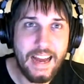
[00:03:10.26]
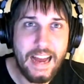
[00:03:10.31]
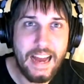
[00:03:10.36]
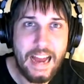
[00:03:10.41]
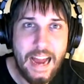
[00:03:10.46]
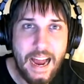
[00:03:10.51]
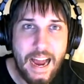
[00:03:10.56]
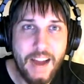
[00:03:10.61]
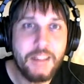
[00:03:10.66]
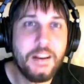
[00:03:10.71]

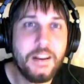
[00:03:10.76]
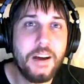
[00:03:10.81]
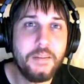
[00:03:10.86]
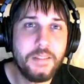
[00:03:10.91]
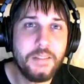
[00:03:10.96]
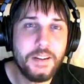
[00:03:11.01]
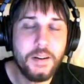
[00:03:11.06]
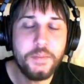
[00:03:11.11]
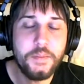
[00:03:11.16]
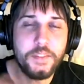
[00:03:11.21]

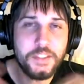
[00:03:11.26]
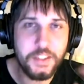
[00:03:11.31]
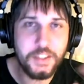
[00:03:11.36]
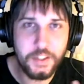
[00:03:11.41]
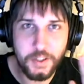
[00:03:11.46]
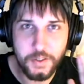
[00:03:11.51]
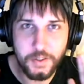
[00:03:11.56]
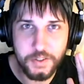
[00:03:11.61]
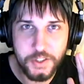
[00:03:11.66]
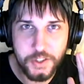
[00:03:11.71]
I'm just gonna
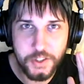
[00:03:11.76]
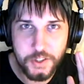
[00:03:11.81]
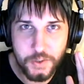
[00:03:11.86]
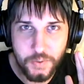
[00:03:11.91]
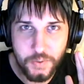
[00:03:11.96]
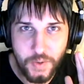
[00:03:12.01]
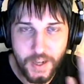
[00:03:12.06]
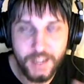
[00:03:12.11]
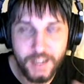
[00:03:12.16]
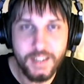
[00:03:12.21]
go
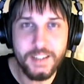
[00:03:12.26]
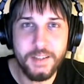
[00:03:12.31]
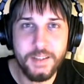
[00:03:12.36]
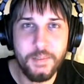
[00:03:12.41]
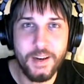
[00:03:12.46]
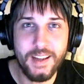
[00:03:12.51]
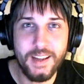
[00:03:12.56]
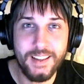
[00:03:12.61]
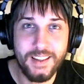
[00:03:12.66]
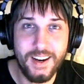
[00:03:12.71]
straight into
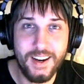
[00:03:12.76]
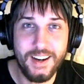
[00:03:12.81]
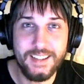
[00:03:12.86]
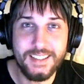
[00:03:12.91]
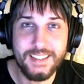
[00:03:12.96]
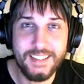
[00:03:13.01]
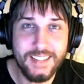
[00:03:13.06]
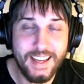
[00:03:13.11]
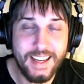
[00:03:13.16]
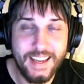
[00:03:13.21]
my thoughts
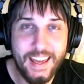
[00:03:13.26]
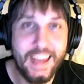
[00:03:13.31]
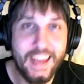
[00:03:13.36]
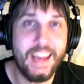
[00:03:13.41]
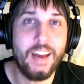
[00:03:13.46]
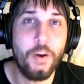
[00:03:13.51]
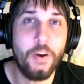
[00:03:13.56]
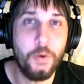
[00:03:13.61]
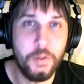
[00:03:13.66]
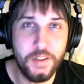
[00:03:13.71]
because I
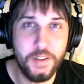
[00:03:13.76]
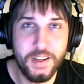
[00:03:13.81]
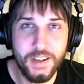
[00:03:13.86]
can't hold it in